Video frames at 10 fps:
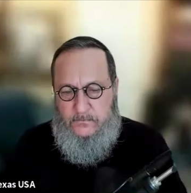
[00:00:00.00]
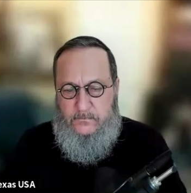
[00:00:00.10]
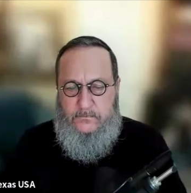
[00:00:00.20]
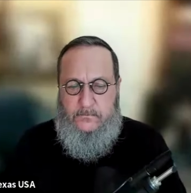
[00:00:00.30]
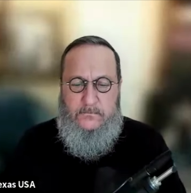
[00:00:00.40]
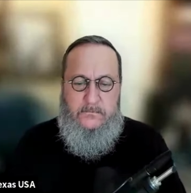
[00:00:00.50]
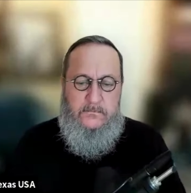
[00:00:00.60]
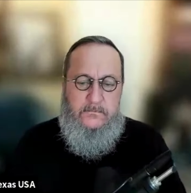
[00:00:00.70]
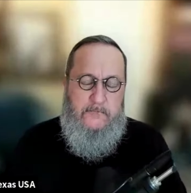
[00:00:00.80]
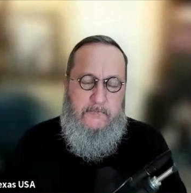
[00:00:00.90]

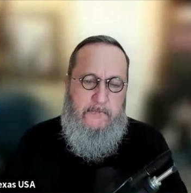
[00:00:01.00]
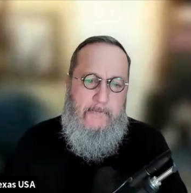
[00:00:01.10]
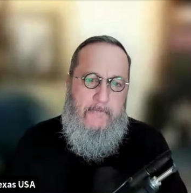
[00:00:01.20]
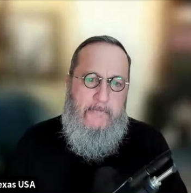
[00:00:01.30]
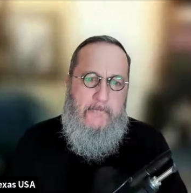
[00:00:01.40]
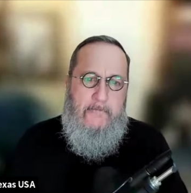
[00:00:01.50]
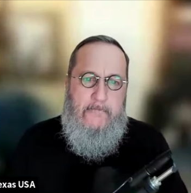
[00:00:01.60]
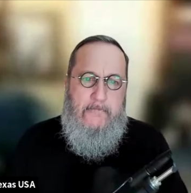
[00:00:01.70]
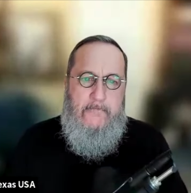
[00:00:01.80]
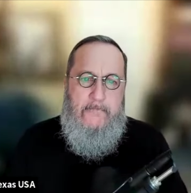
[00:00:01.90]

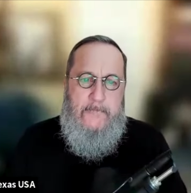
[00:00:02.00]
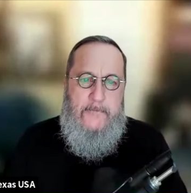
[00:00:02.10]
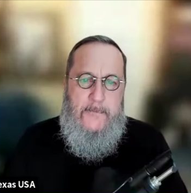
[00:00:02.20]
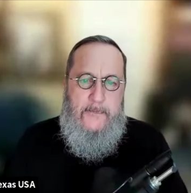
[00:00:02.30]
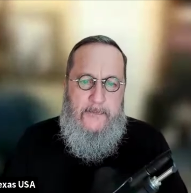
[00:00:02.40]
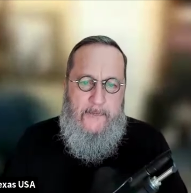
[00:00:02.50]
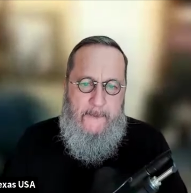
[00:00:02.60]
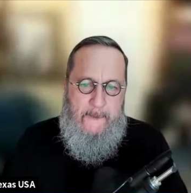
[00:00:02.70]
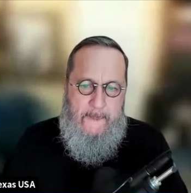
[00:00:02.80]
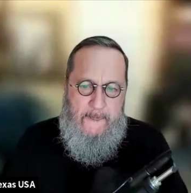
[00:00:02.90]

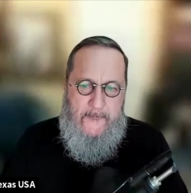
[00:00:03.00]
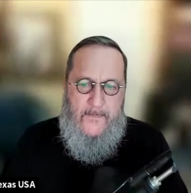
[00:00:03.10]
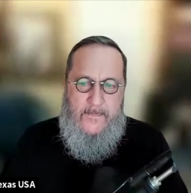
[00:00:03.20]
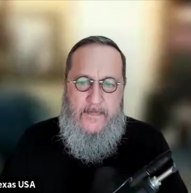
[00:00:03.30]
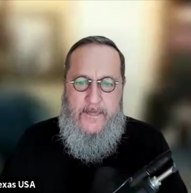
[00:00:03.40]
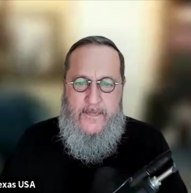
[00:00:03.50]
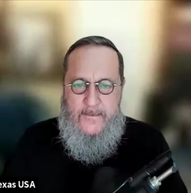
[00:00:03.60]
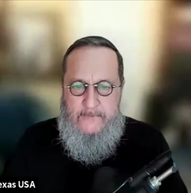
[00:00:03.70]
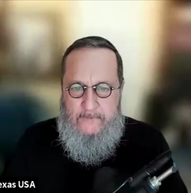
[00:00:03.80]
Nobody speaks.